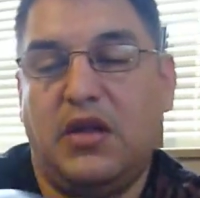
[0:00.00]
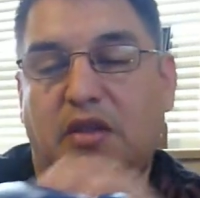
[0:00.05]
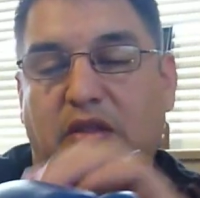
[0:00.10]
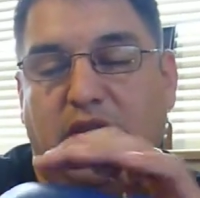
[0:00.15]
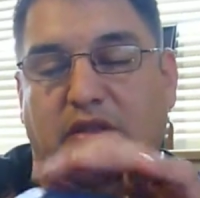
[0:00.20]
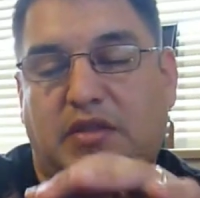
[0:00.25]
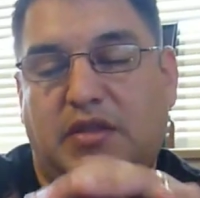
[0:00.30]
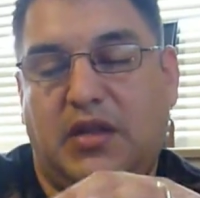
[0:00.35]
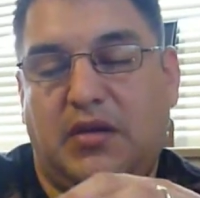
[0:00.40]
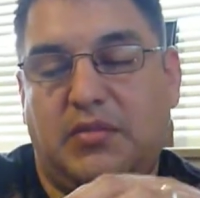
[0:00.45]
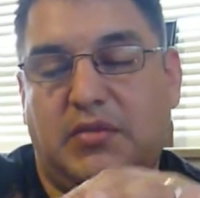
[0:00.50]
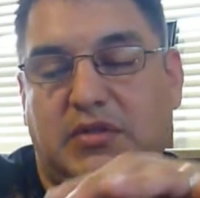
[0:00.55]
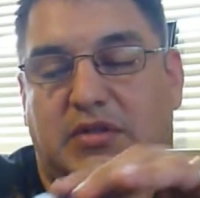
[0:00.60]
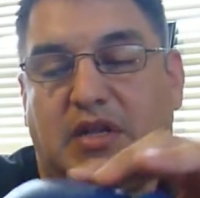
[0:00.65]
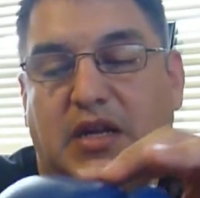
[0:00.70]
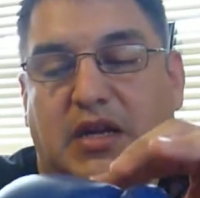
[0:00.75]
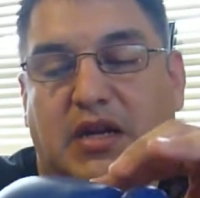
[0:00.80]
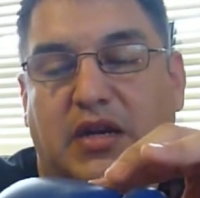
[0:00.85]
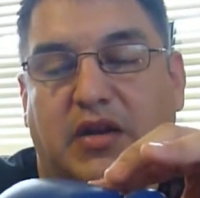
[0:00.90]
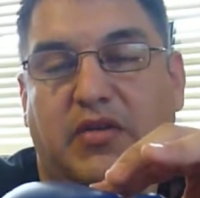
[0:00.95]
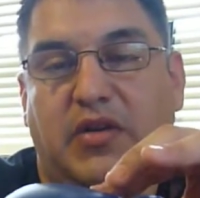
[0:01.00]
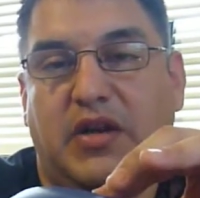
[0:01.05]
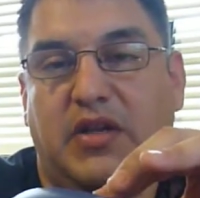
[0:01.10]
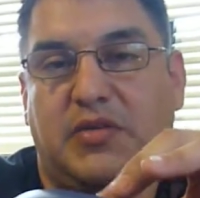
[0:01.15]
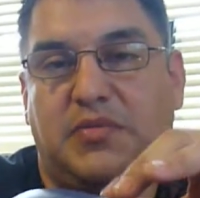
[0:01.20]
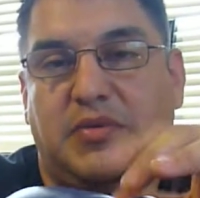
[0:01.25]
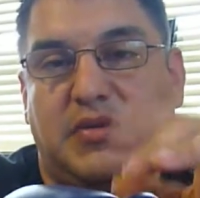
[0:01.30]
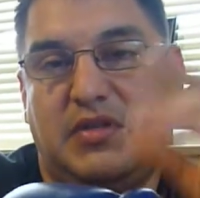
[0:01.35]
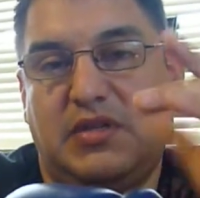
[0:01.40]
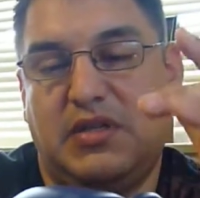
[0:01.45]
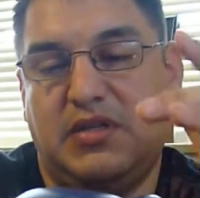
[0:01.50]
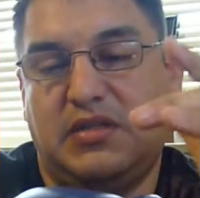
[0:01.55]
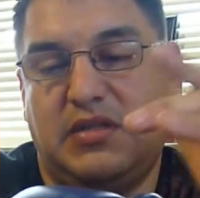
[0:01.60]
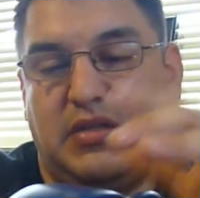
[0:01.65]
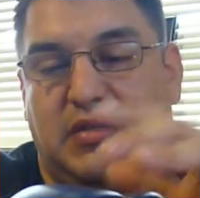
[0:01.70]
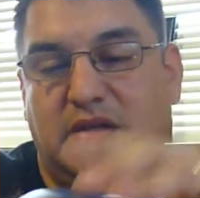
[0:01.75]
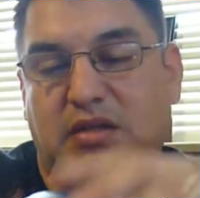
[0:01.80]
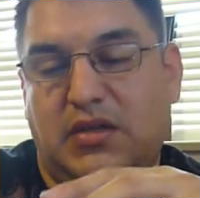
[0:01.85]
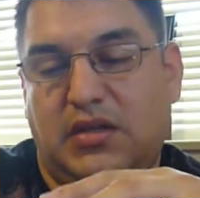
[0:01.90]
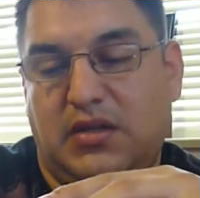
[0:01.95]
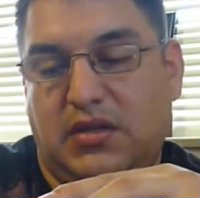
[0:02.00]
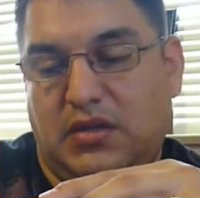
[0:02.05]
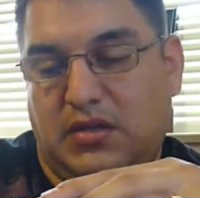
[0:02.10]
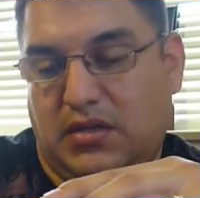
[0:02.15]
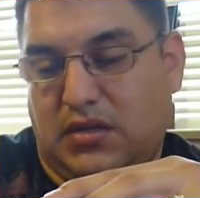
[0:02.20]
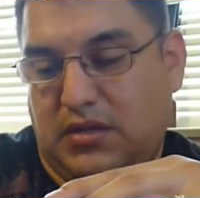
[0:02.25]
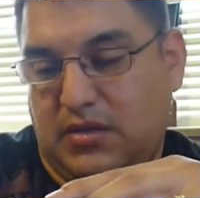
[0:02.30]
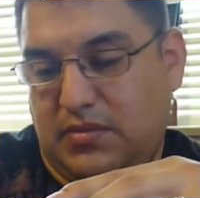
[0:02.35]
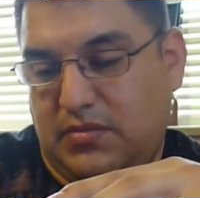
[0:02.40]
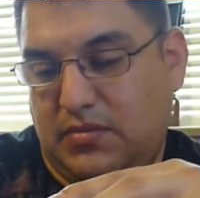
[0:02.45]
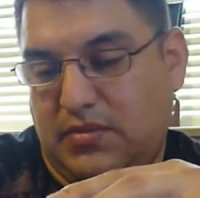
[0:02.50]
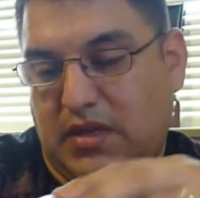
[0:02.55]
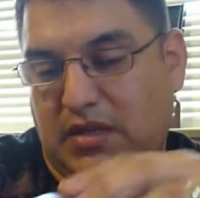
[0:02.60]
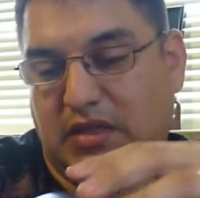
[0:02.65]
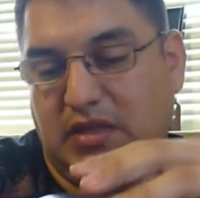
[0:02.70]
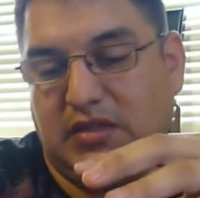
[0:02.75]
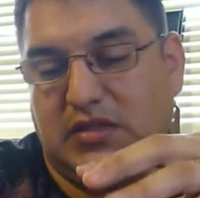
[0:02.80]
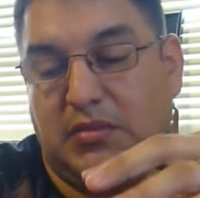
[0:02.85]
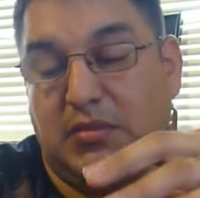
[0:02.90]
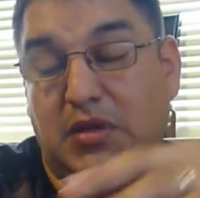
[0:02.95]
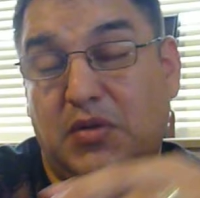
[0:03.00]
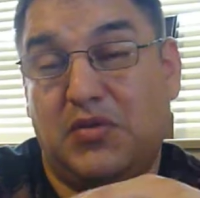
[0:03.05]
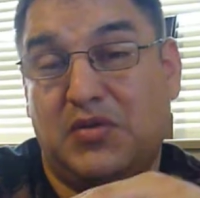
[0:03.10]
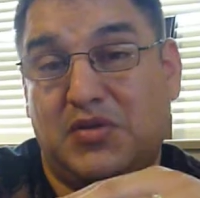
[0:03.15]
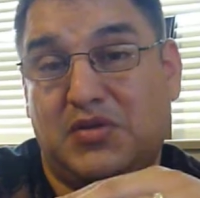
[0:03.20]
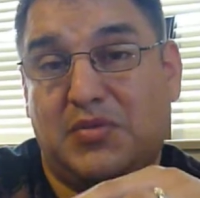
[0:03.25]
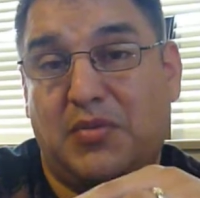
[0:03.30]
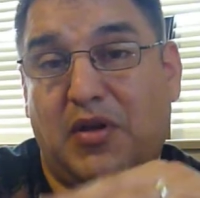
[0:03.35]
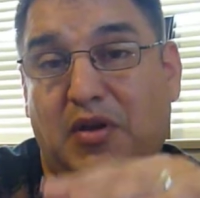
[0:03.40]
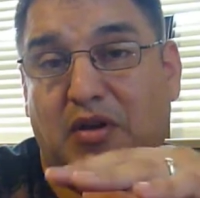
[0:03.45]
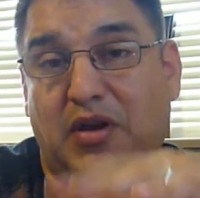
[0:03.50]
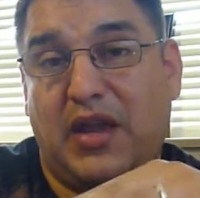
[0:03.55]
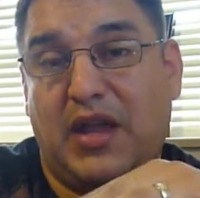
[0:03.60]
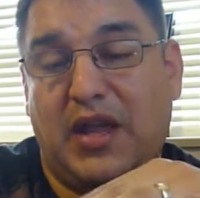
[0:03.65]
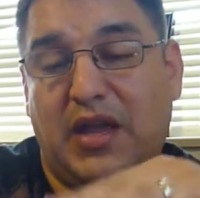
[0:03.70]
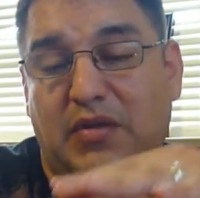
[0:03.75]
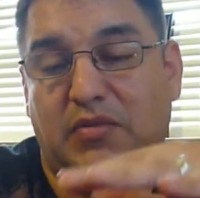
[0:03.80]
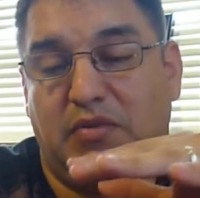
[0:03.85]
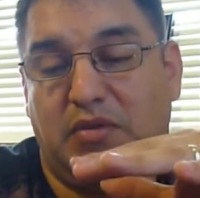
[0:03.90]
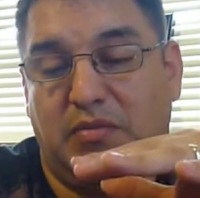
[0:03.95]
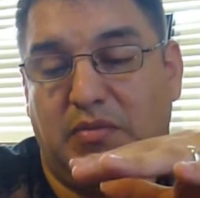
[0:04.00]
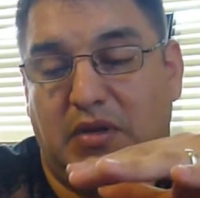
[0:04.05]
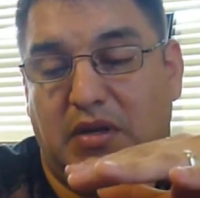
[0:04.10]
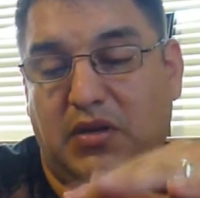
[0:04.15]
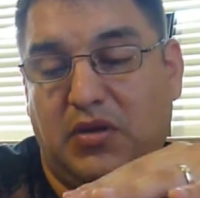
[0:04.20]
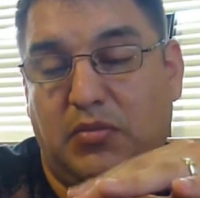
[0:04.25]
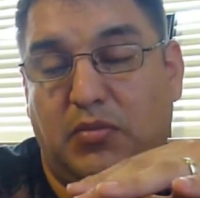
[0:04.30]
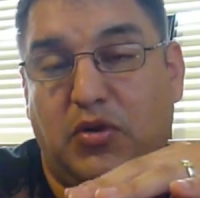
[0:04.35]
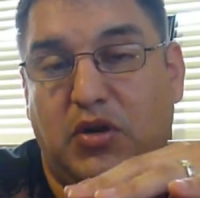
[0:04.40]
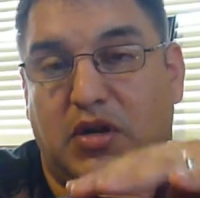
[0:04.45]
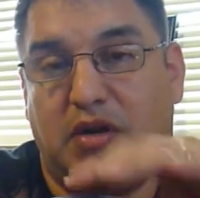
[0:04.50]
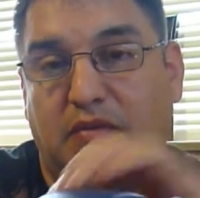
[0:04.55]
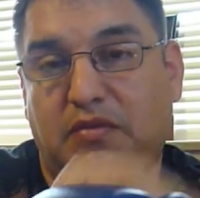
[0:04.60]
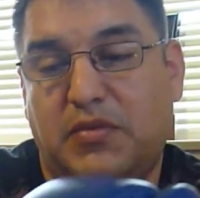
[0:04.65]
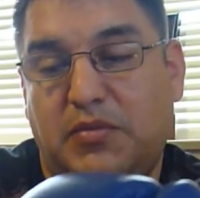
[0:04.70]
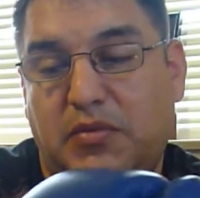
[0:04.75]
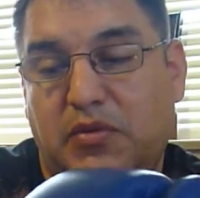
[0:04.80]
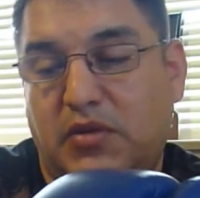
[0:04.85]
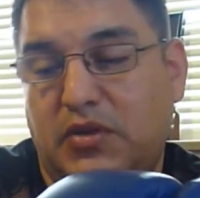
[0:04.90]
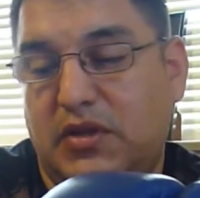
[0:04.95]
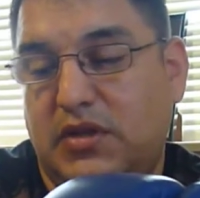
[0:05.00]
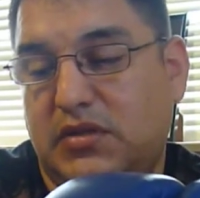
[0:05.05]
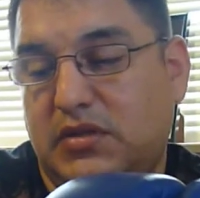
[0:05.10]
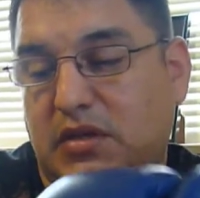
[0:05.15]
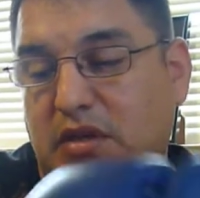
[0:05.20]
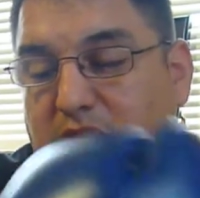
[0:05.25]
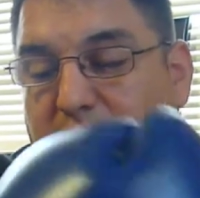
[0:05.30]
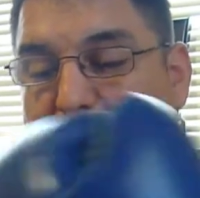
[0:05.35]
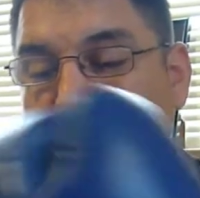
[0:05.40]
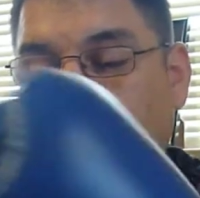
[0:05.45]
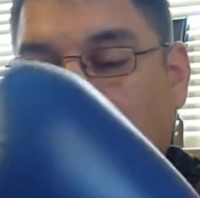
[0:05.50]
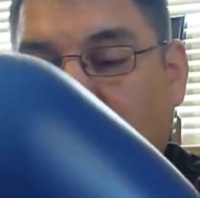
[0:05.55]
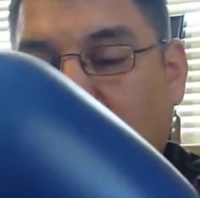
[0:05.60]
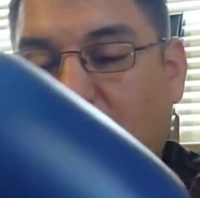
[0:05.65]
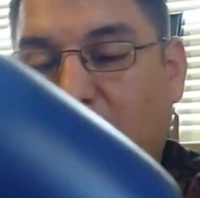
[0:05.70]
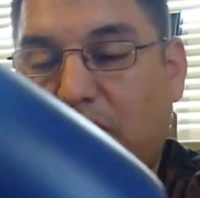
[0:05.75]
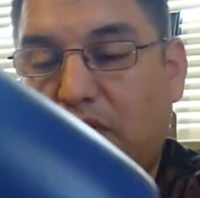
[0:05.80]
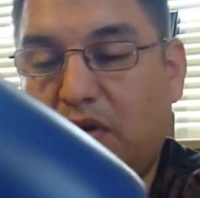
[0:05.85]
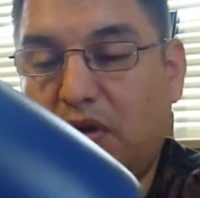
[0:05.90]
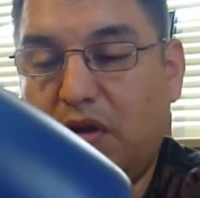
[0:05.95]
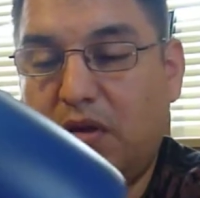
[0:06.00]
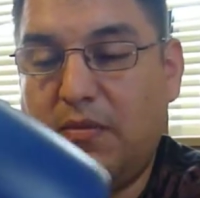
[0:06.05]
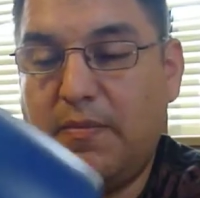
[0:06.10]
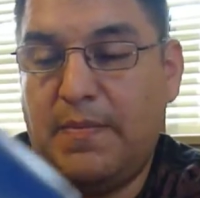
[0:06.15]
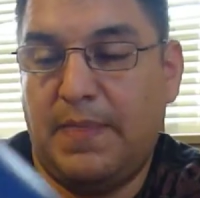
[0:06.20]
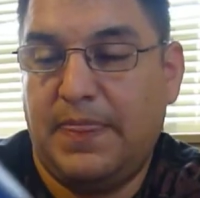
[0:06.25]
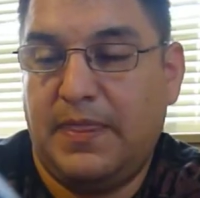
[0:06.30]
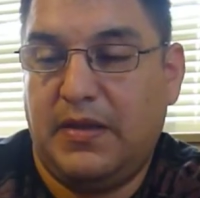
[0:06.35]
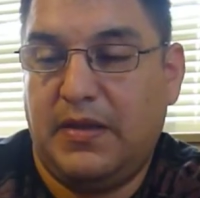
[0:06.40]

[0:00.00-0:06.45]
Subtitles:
The thumb is not in the greatest position. I think somebody with a smaller hand would be a little more comfortable in this, but overall,